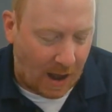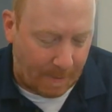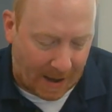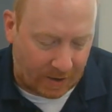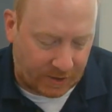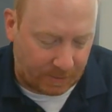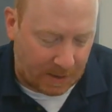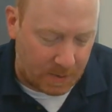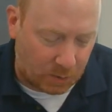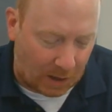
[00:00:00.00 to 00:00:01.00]
a matter
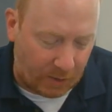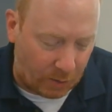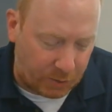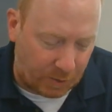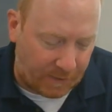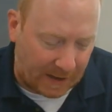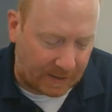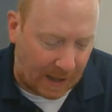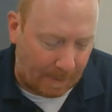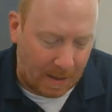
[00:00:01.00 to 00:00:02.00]
sometimes well known to affect
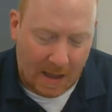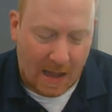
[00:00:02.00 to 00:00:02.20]
them,